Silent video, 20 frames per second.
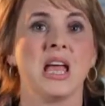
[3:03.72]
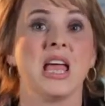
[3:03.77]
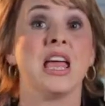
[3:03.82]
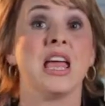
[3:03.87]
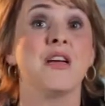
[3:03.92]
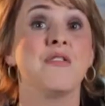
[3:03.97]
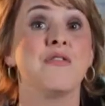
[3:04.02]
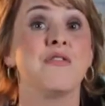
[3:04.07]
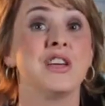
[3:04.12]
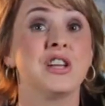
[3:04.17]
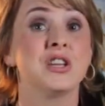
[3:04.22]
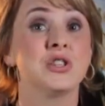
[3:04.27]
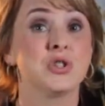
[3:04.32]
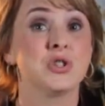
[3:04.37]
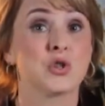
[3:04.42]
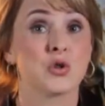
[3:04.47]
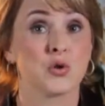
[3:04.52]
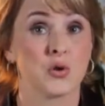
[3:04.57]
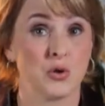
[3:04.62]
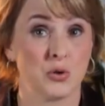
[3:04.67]
If it
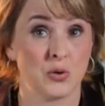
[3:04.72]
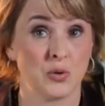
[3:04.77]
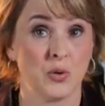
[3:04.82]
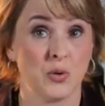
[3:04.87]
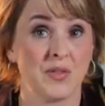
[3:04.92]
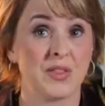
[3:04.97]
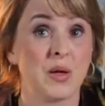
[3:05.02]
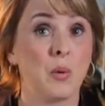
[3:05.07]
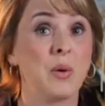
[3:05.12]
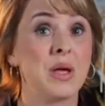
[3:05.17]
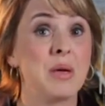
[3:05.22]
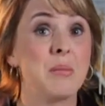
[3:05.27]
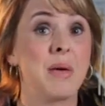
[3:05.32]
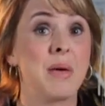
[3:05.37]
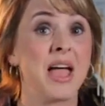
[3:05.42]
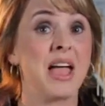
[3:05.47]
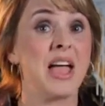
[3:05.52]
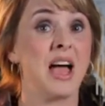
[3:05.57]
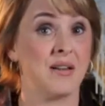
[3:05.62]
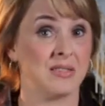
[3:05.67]
is true that we
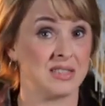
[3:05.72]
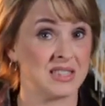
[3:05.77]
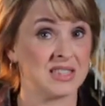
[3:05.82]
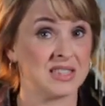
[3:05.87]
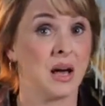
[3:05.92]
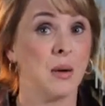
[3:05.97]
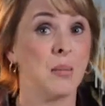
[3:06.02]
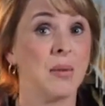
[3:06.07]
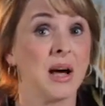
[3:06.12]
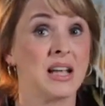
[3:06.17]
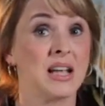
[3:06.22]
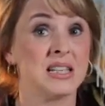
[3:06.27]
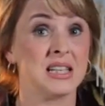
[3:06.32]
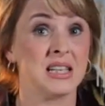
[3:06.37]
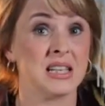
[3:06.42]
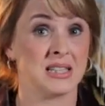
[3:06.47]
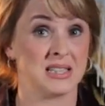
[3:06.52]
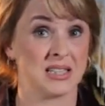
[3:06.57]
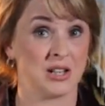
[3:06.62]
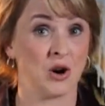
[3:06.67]
may have some
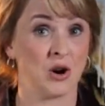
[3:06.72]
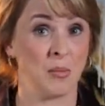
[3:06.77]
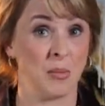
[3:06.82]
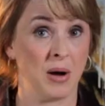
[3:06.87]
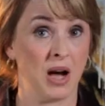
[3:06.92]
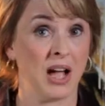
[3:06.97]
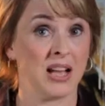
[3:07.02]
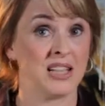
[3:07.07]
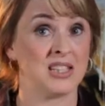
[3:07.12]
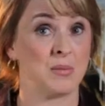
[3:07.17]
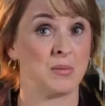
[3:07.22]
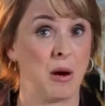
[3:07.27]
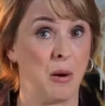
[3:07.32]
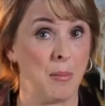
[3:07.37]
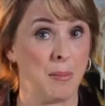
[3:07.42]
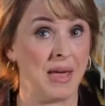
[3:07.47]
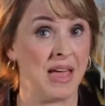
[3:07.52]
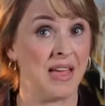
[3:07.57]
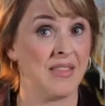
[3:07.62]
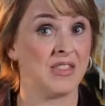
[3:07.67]
ideas in our minds
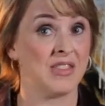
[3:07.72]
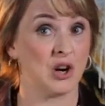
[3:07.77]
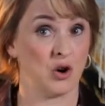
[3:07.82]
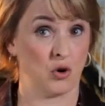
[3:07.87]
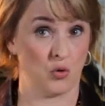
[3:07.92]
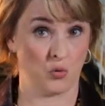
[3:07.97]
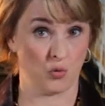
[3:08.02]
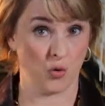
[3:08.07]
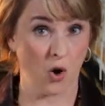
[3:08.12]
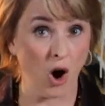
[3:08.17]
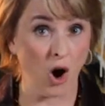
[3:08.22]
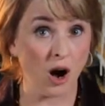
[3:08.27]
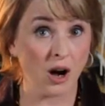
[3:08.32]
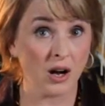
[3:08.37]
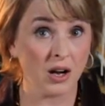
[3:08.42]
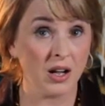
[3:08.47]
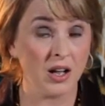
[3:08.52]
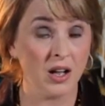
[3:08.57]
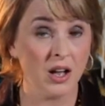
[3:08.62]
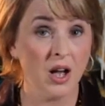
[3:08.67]
about men that are
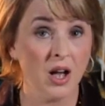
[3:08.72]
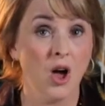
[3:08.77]
wrong,